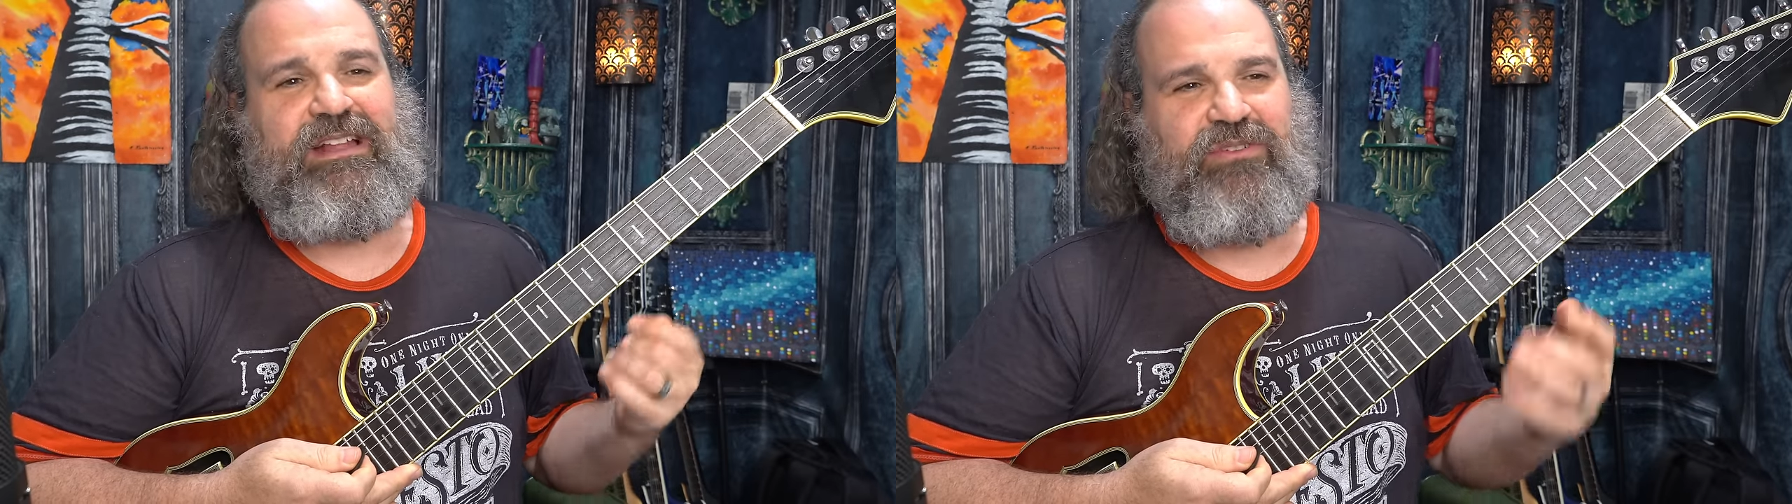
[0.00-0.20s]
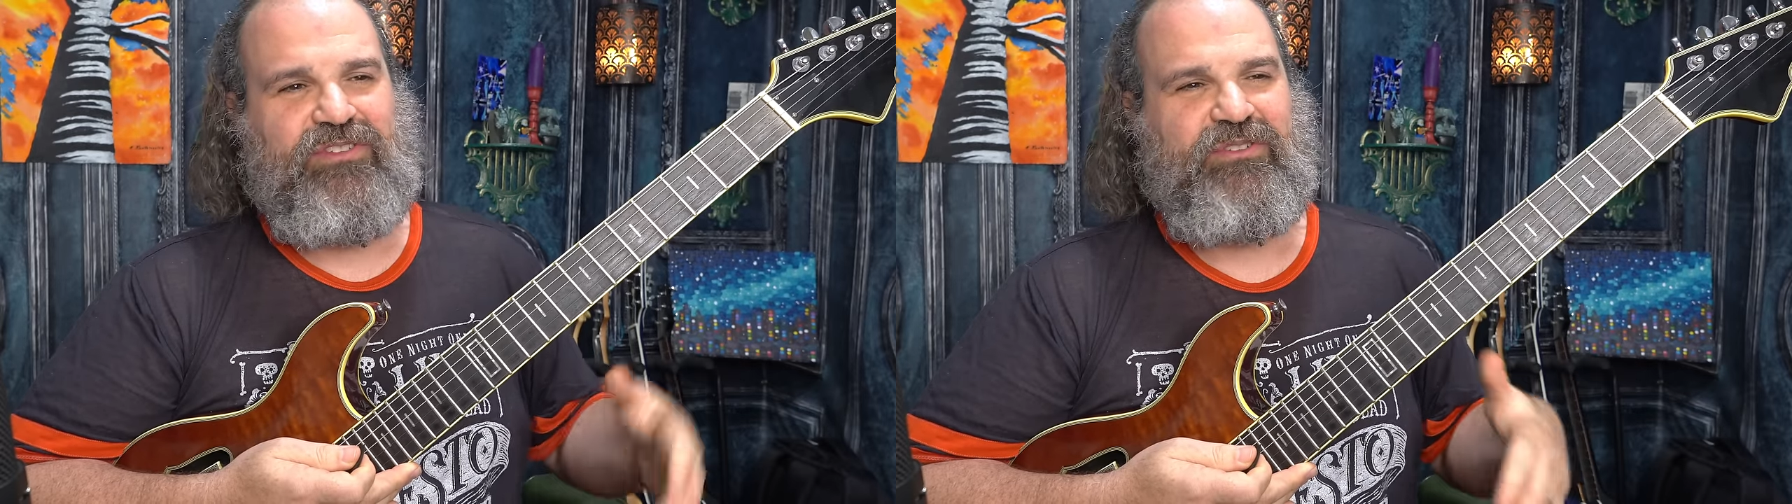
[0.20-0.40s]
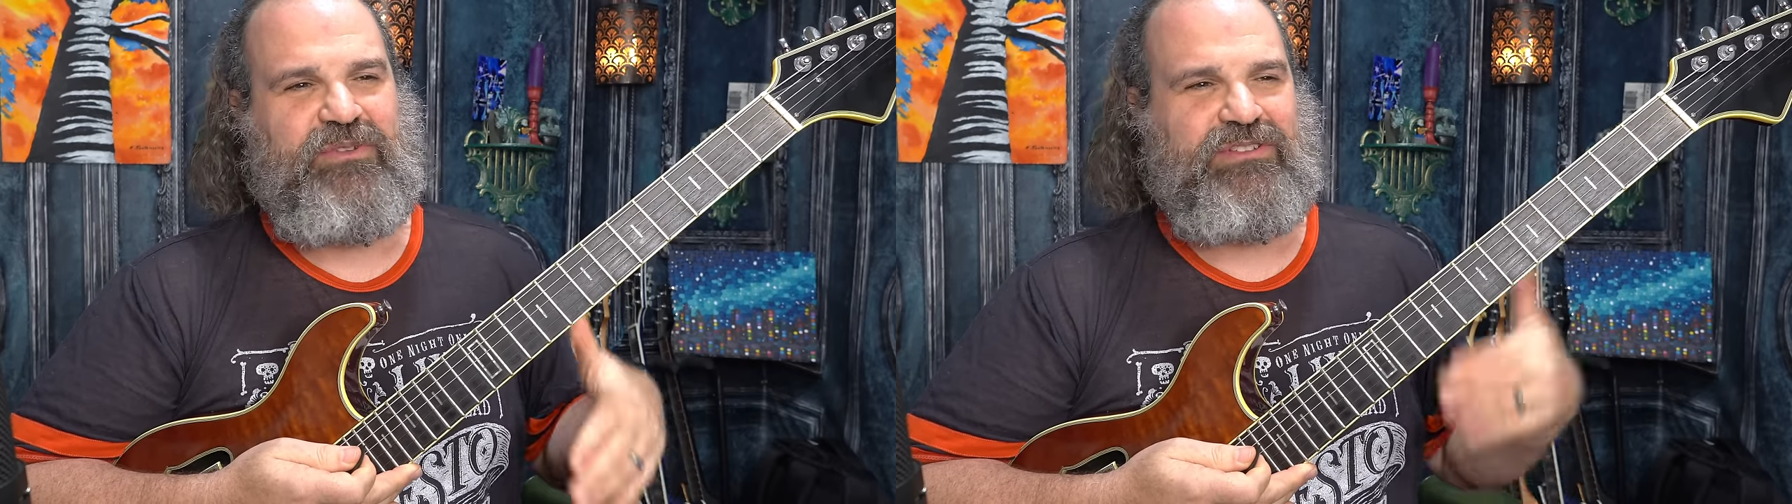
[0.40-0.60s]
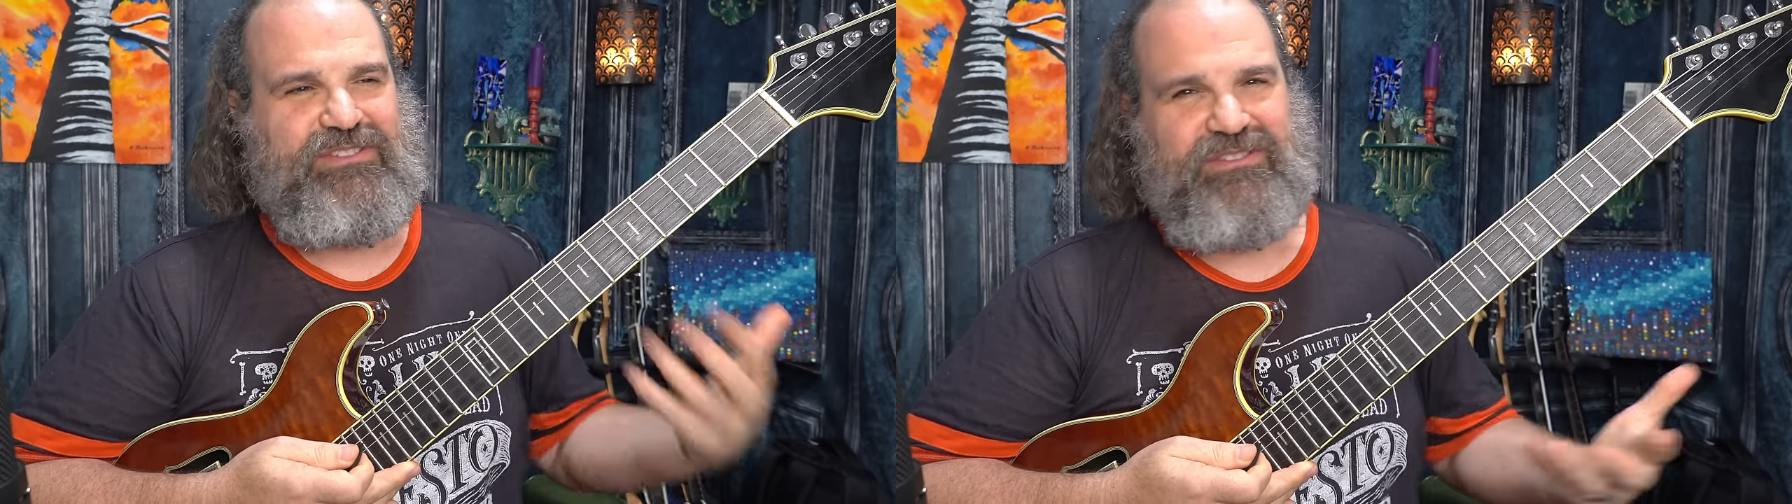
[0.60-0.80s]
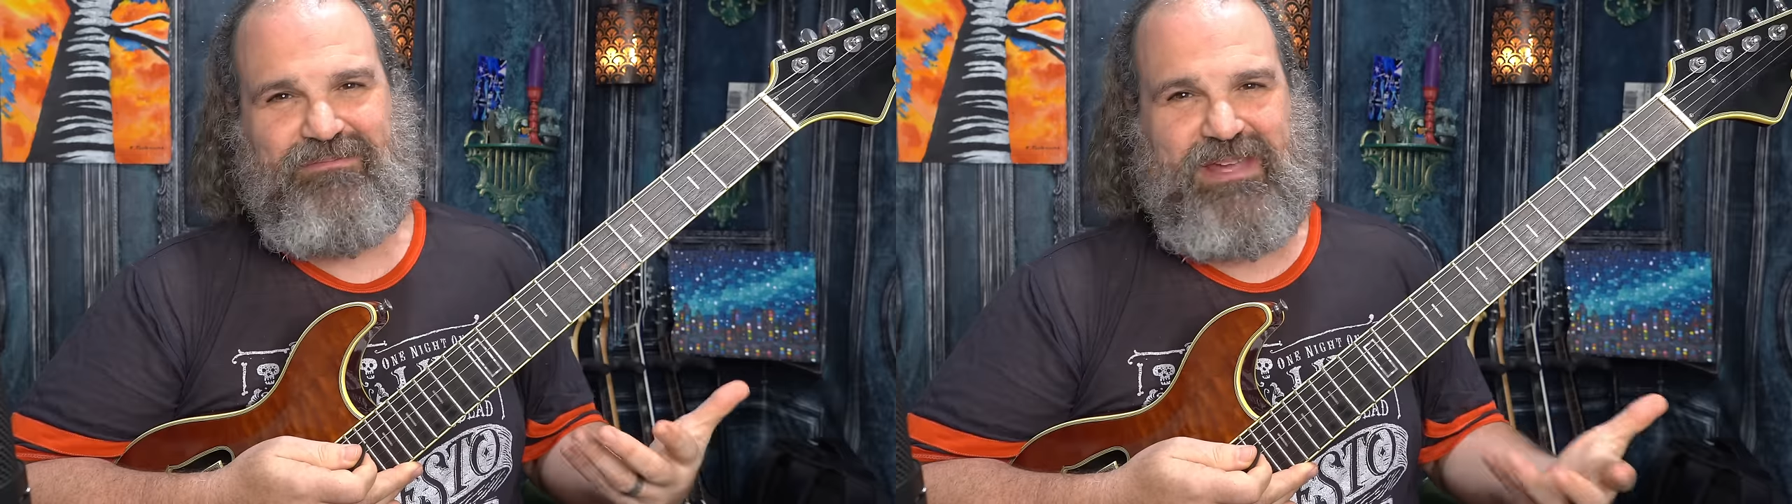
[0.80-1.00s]
And also, when you
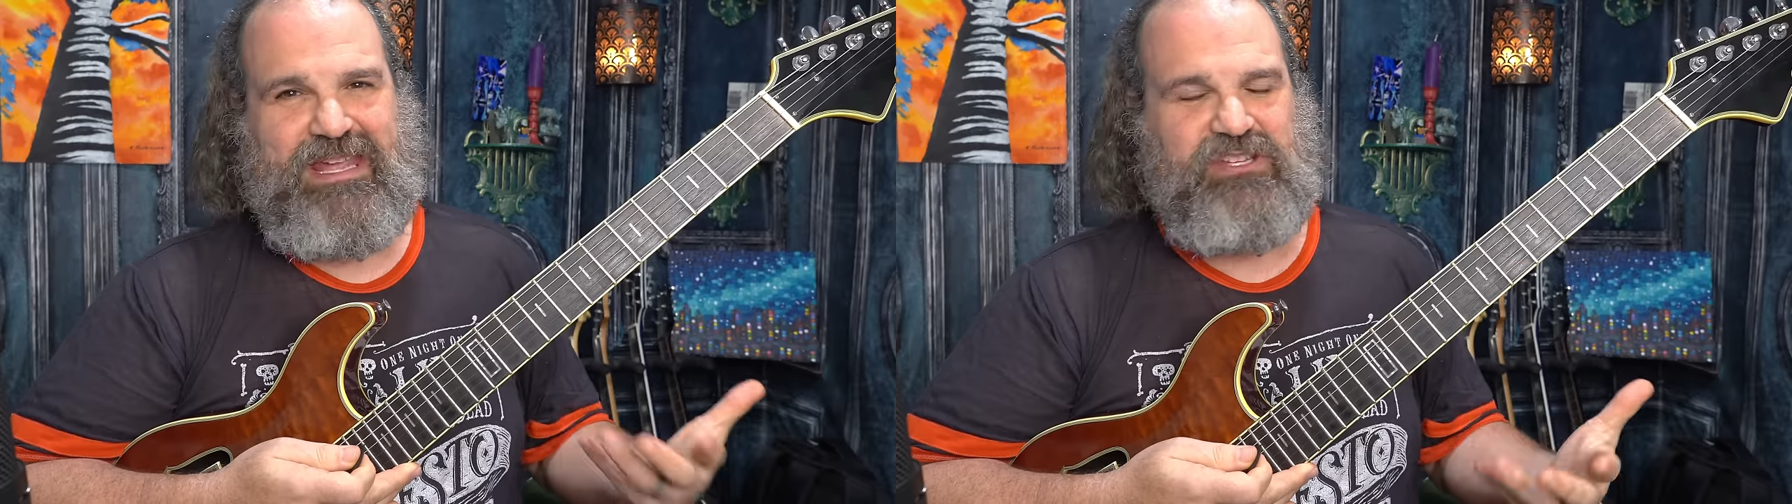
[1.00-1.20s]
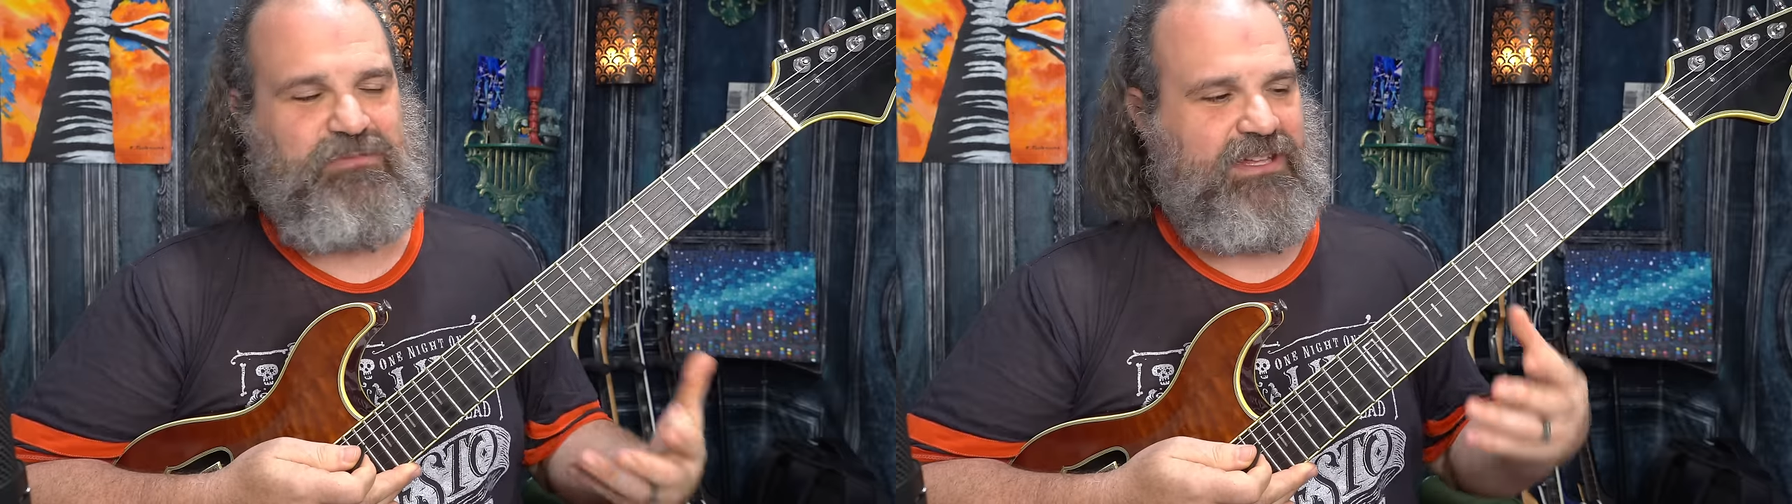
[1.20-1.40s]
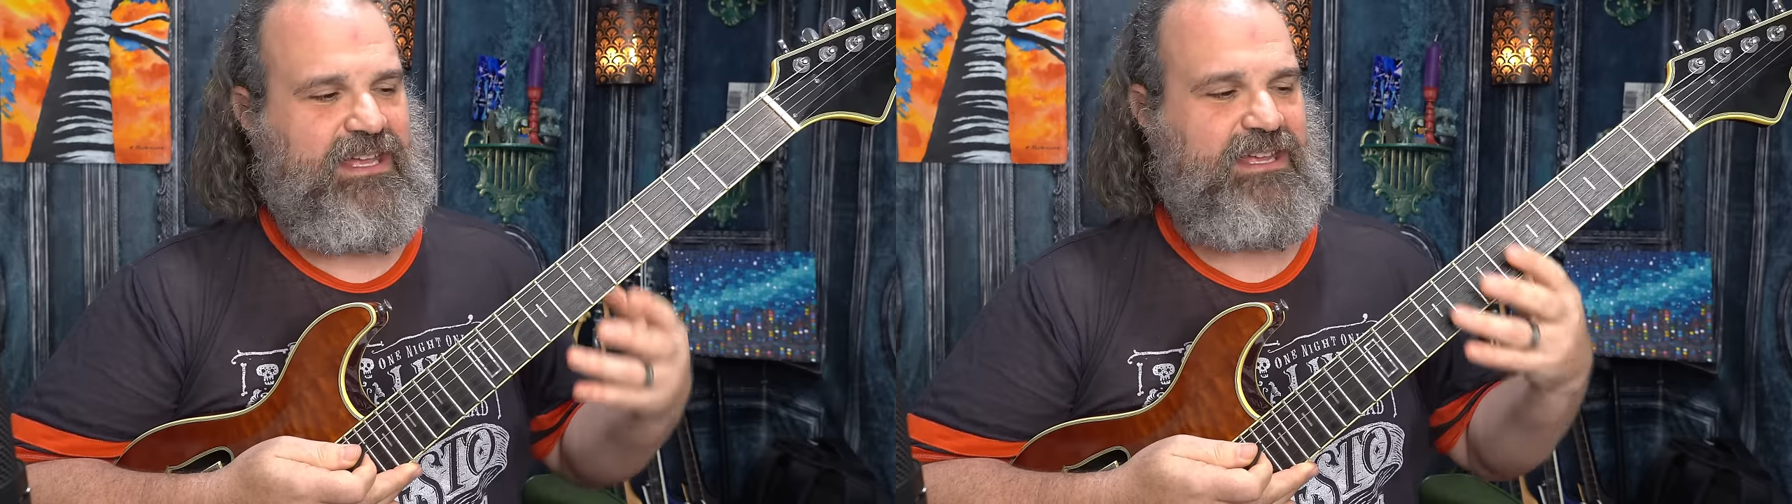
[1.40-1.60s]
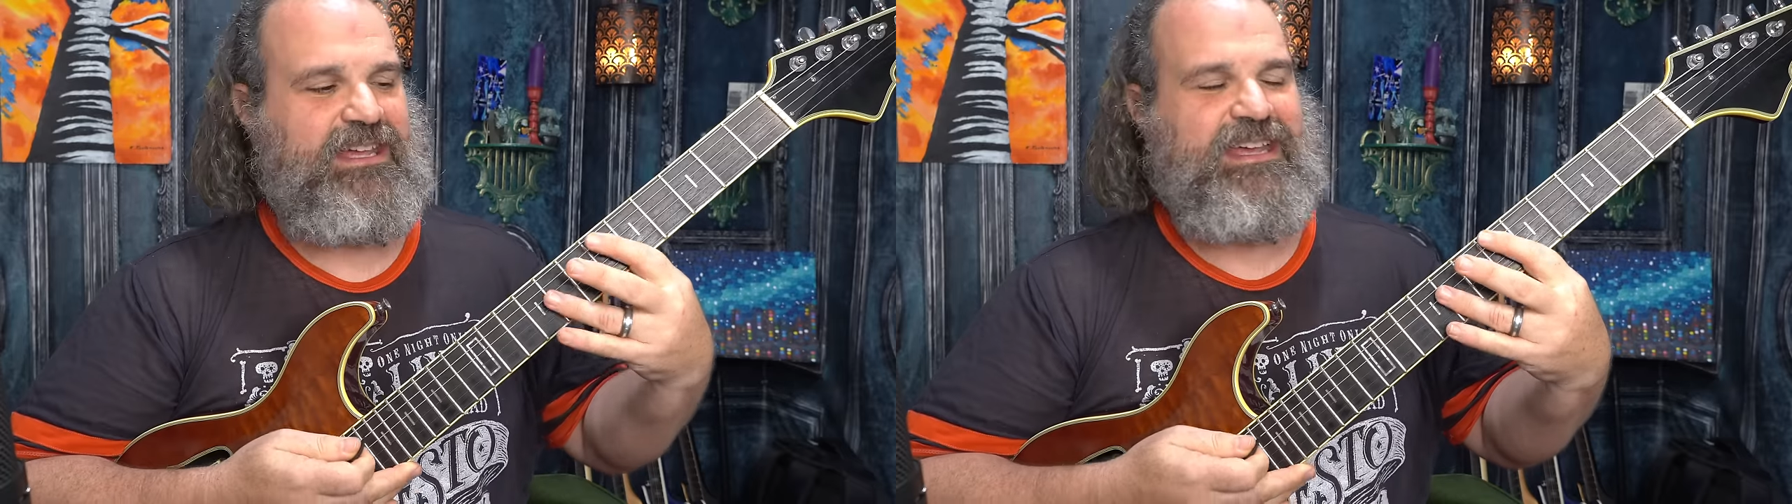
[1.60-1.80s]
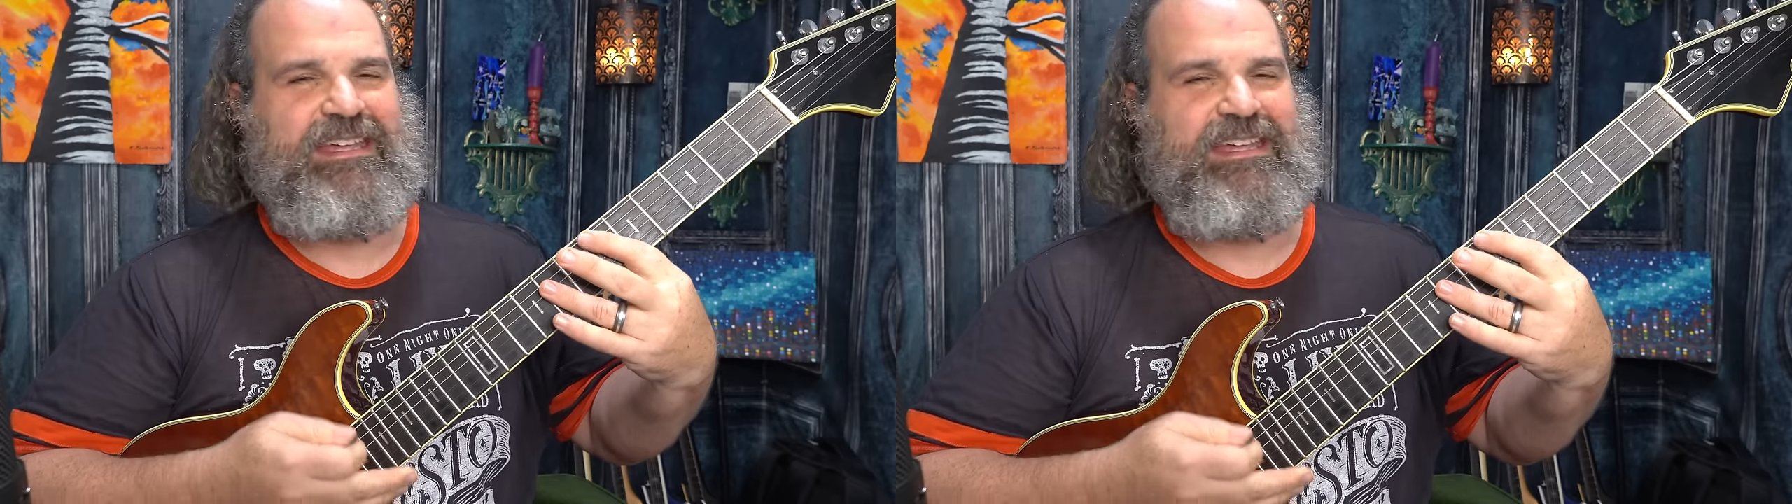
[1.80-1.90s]
listen to Page playing,